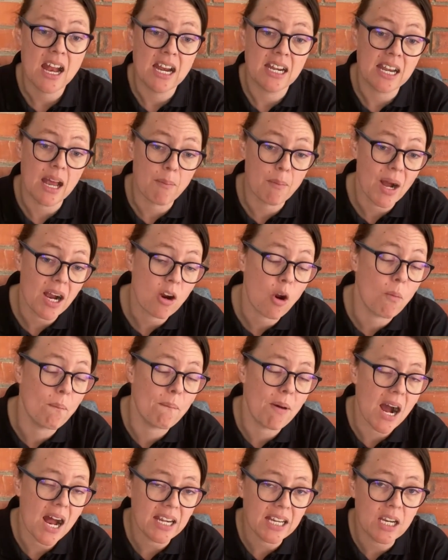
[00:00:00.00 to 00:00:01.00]
Now, by
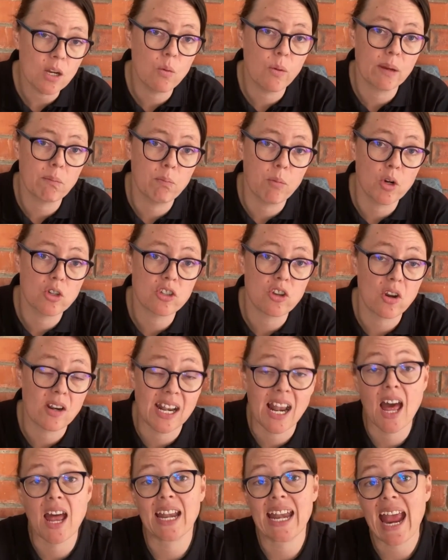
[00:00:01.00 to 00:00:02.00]
combining QuickBooks
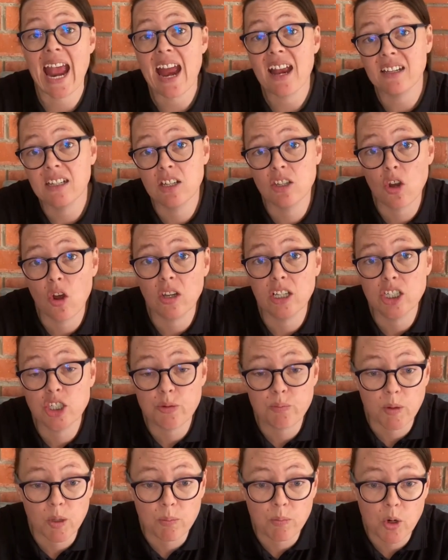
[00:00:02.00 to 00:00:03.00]
Online and a
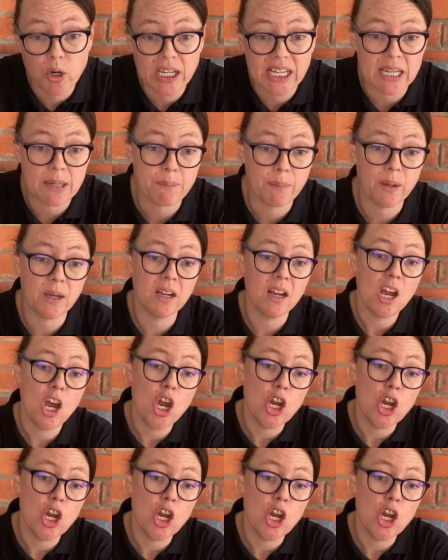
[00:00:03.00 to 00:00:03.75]
knowledgeable bookkeeper,